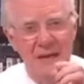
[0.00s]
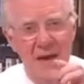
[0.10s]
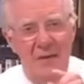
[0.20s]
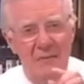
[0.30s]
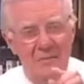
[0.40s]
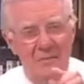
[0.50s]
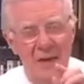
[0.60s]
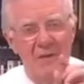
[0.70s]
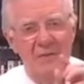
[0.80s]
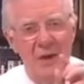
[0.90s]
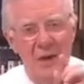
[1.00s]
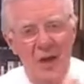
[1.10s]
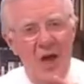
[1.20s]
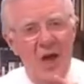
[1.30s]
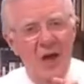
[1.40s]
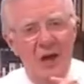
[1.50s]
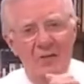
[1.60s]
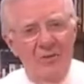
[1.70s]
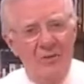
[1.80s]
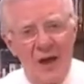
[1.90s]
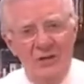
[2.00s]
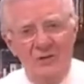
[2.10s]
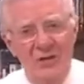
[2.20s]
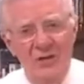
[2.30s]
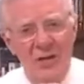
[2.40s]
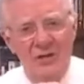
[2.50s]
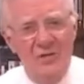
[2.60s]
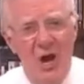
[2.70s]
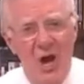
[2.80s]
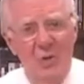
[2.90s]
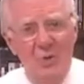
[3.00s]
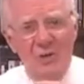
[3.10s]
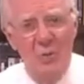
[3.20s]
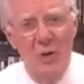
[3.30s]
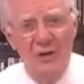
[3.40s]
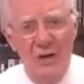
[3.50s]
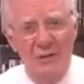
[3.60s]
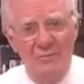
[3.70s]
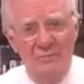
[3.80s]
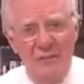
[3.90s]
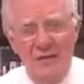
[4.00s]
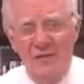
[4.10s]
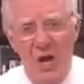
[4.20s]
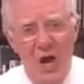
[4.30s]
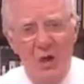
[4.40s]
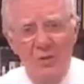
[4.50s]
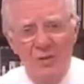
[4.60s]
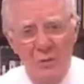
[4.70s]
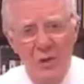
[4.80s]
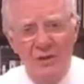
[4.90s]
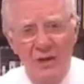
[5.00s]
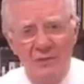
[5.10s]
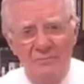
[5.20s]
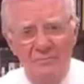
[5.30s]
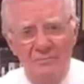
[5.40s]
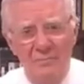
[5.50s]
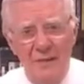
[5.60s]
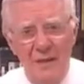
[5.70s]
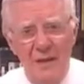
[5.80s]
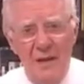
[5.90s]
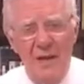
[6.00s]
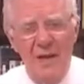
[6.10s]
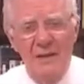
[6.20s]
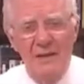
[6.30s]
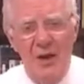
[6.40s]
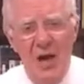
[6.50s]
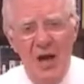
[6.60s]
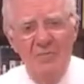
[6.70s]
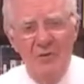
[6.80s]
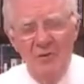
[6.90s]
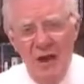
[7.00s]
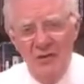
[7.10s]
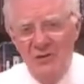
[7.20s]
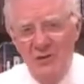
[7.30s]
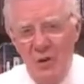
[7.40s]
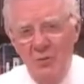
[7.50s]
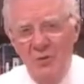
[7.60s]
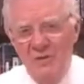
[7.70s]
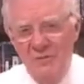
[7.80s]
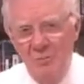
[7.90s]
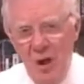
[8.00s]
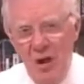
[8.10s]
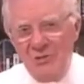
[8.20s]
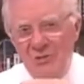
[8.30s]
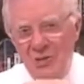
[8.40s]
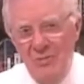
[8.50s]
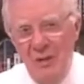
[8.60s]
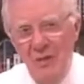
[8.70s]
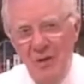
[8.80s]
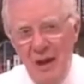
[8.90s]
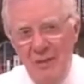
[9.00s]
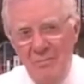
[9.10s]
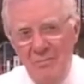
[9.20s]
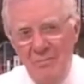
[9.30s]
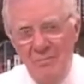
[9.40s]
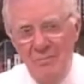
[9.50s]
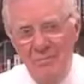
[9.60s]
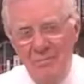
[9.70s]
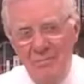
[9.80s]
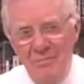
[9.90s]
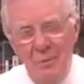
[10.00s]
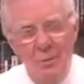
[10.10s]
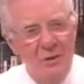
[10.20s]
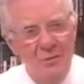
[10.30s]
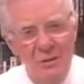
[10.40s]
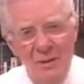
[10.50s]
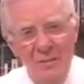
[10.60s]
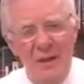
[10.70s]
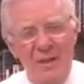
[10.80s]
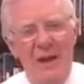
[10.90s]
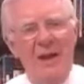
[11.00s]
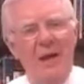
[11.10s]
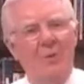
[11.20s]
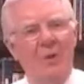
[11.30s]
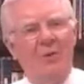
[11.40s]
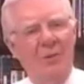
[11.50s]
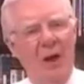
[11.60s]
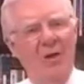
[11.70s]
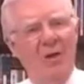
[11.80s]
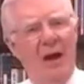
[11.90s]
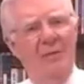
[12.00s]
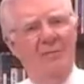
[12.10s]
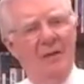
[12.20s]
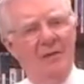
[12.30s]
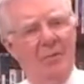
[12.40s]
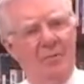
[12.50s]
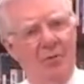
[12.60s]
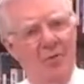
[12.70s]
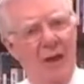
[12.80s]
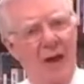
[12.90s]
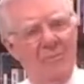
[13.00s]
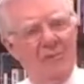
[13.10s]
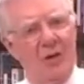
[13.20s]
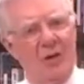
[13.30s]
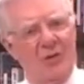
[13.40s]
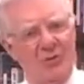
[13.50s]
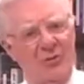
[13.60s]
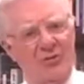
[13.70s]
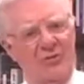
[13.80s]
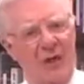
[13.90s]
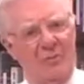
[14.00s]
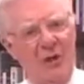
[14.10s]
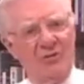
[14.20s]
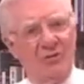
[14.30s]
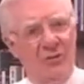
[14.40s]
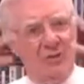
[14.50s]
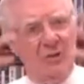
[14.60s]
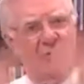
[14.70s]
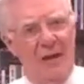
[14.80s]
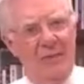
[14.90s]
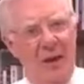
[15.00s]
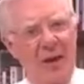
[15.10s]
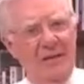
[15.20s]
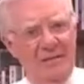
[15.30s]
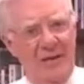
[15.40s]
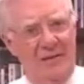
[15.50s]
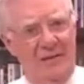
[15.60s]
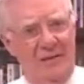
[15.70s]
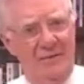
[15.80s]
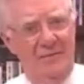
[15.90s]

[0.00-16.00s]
Now, the law of attraction is always working. It's always working. The law of attraction, though, responds to the paradigm. What do we mean by that? Well, the paradigm, the program, is what controls the vibration that your mind body's in.